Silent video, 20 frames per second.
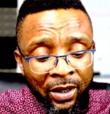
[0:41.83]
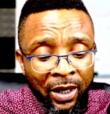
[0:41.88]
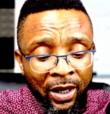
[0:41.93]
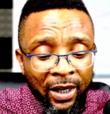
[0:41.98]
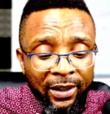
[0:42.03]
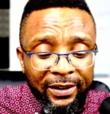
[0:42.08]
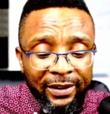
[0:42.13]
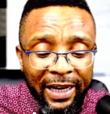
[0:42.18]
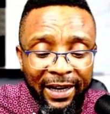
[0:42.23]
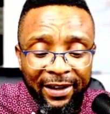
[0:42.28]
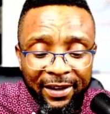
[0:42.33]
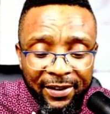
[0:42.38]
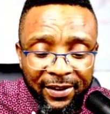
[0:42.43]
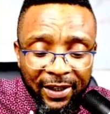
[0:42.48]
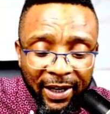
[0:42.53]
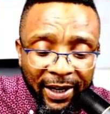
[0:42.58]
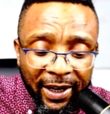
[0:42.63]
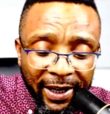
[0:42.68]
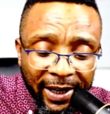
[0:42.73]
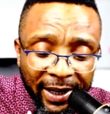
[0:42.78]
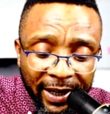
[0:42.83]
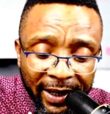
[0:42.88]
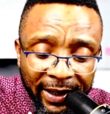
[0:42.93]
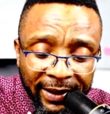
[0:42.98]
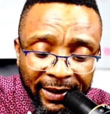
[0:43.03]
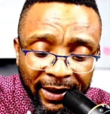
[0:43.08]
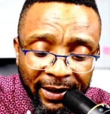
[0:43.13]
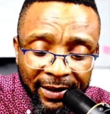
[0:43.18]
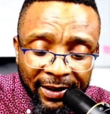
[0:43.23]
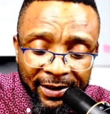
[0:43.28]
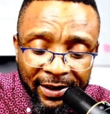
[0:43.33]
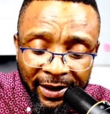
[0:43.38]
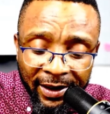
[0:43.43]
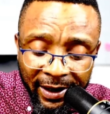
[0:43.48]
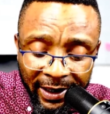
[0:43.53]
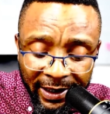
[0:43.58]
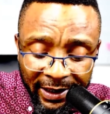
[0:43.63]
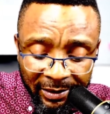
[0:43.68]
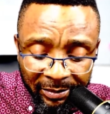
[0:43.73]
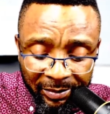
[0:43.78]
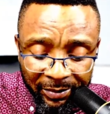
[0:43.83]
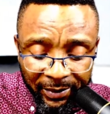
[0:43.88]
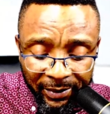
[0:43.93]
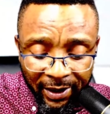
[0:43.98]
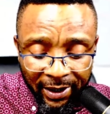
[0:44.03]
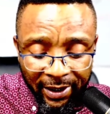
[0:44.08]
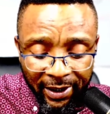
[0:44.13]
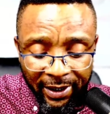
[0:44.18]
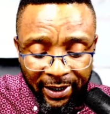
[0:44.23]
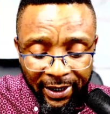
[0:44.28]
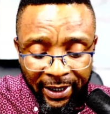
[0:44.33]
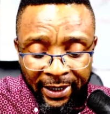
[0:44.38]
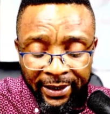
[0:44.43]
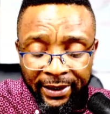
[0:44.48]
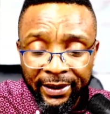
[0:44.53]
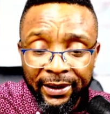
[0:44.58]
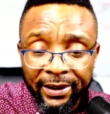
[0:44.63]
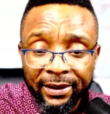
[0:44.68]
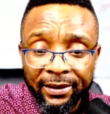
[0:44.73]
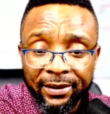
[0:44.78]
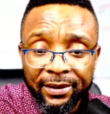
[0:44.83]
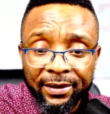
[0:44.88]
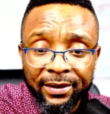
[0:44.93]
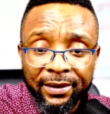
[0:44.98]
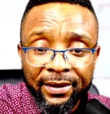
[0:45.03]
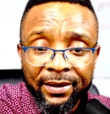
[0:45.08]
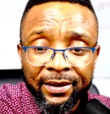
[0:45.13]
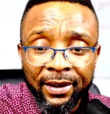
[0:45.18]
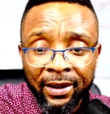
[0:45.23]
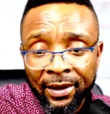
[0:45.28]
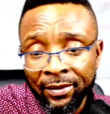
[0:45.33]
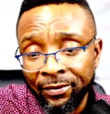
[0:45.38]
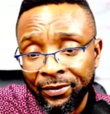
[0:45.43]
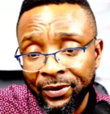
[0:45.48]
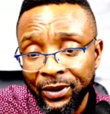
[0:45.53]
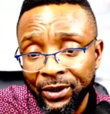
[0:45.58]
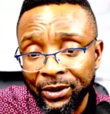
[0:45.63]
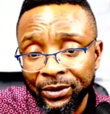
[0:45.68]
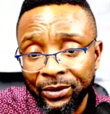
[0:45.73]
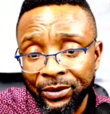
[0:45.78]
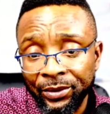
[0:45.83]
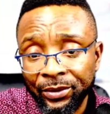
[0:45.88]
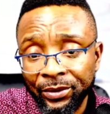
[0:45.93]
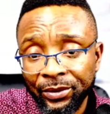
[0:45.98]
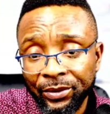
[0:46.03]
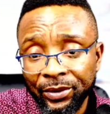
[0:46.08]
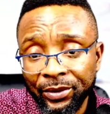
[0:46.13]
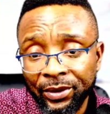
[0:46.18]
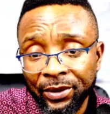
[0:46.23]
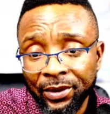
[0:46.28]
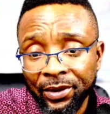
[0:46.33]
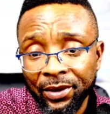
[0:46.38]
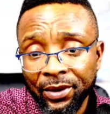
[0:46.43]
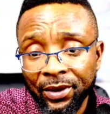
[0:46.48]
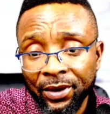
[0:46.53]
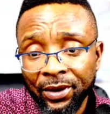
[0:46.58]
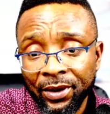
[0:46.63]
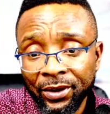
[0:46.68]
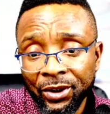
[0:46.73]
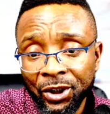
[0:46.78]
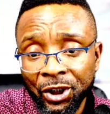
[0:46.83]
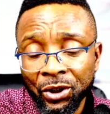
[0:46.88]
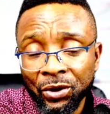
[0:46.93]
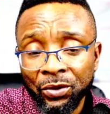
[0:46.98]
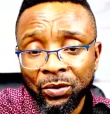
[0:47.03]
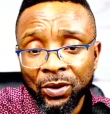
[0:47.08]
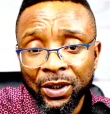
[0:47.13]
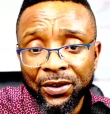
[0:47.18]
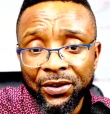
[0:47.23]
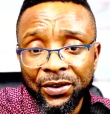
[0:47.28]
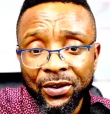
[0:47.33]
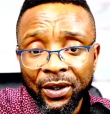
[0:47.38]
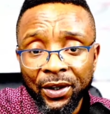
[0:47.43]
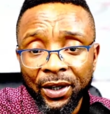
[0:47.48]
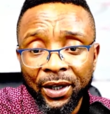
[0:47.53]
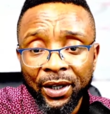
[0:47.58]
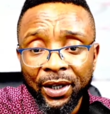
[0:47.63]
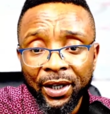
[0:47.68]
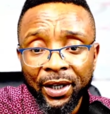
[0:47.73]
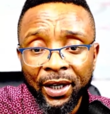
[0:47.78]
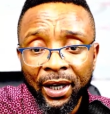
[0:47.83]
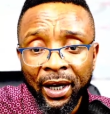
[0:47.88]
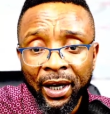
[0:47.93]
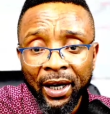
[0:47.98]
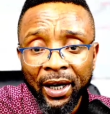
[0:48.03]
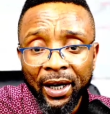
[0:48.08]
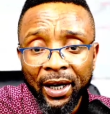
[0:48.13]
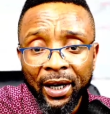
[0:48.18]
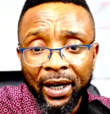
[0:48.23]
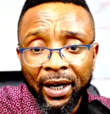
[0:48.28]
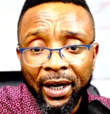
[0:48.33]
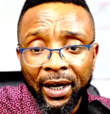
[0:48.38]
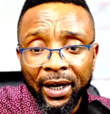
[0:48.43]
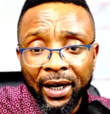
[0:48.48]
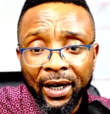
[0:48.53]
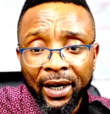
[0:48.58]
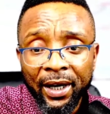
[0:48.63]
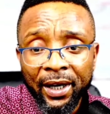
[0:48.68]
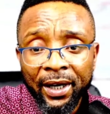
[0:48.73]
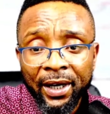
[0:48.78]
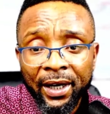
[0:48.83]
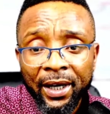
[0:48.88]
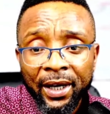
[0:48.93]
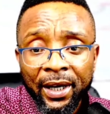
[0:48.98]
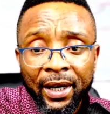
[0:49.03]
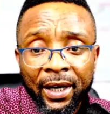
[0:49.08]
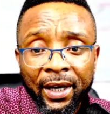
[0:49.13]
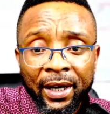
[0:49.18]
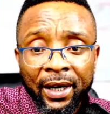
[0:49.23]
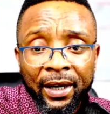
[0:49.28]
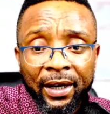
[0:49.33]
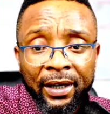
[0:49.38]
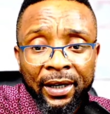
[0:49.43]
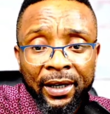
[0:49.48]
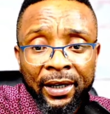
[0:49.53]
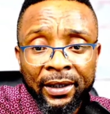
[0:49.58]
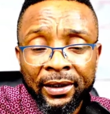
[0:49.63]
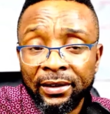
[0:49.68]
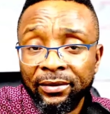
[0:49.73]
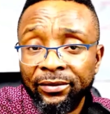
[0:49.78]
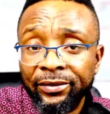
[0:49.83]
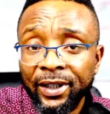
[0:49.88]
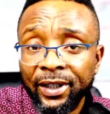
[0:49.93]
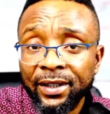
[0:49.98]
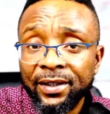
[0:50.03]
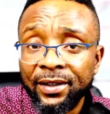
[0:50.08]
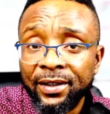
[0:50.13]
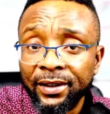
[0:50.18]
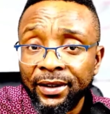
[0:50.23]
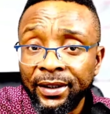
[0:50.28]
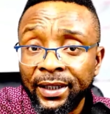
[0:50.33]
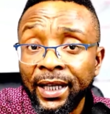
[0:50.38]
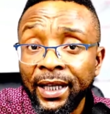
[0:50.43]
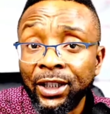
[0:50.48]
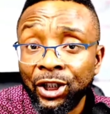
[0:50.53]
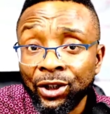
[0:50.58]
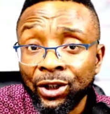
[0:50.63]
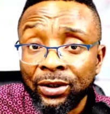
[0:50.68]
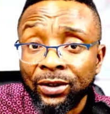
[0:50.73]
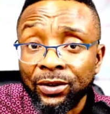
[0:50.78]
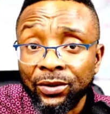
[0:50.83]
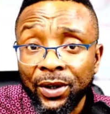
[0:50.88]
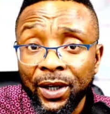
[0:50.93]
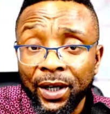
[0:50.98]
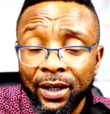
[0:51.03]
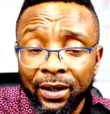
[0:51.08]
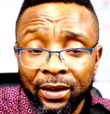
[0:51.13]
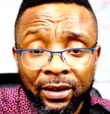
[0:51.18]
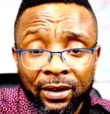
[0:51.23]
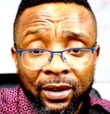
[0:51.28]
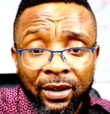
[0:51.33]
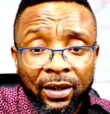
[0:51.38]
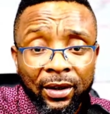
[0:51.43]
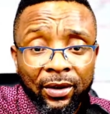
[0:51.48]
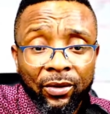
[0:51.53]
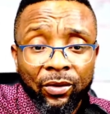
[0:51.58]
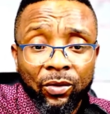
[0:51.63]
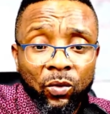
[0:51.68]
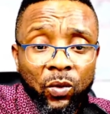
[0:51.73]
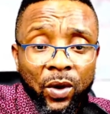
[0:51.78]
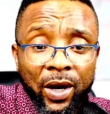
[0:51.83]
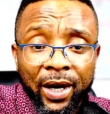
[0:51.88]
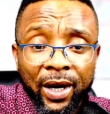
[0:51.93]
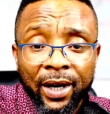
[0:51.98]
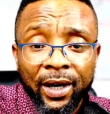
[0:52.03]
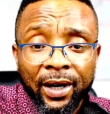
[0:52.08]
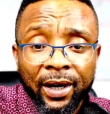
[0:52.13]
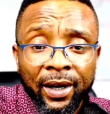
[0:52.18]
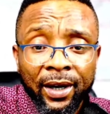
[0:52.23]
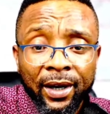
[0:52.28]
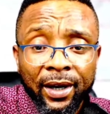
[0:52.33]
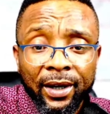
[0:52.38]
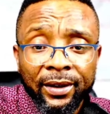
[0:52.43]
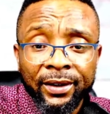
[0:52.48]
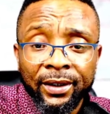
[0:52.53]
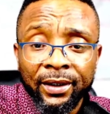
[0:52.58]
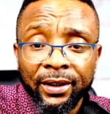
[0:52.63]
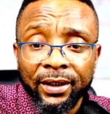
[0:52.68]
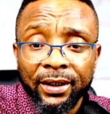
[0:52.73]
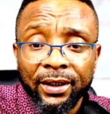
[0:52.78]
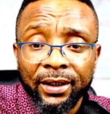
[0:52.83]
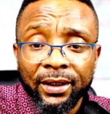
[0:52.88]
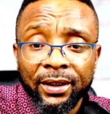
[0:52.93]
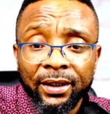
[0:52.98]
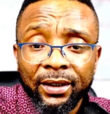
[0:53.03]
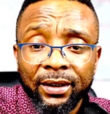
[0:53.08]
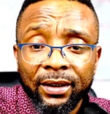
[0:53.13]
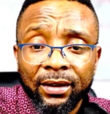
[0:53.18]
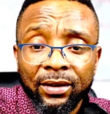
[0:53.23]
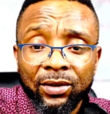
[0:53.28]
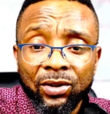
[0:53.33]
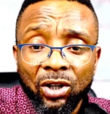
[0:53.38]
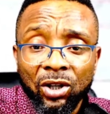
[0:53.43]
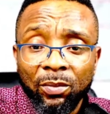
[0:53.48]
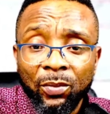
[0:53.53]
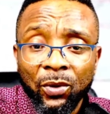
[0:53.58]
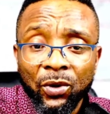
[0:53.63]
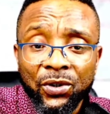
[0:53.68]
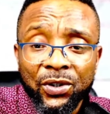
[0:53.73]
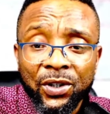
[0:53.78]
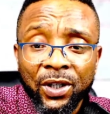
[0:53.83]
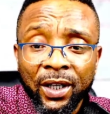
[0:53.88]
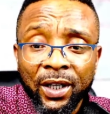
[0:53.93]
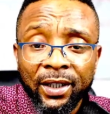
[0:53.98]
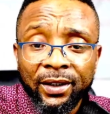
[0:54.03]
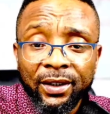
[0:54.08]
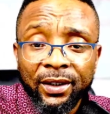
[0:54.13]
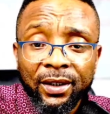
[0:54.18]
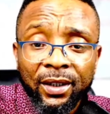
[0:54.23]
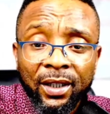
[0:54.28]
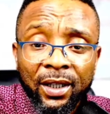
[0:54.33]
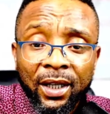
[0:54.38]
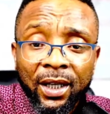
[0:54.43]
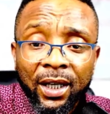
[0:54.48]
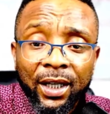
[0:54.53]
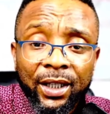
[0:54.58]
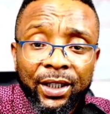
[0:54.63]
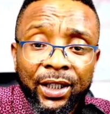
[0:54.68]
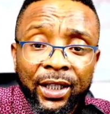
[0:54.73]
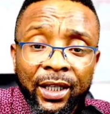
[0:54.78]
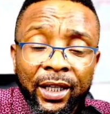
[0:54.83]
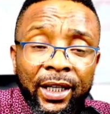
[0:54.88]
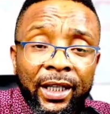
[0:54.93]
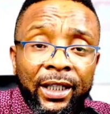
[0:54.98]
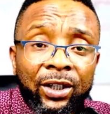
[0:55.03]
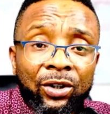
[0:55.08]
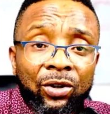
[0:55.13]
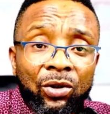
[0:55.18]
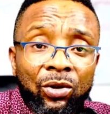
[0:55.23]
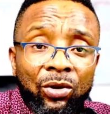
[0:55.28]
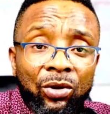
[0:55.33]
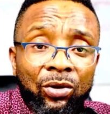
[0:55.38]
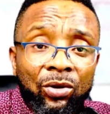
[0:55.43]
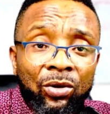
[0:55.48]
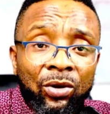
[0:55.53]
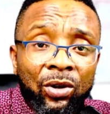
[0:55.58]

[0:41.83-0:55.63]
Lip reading: There is a clip, an interview, or should we say an investigation, okay, where the supposed illegal